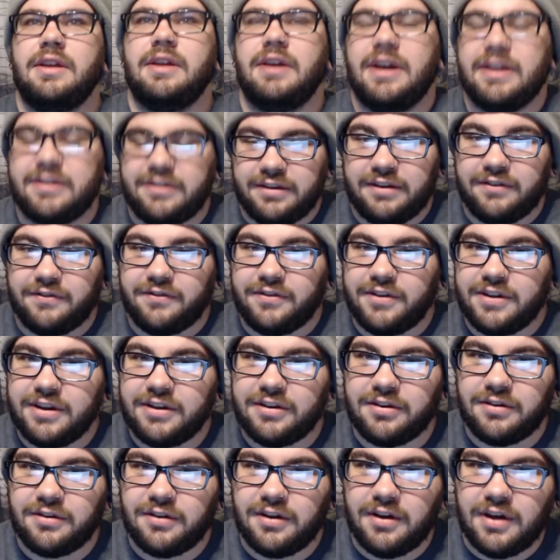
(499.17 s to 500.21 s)
That's it for
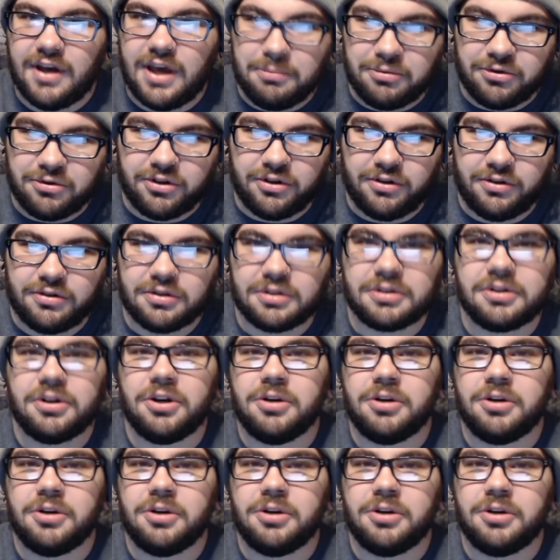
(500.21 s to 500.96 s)
this episode.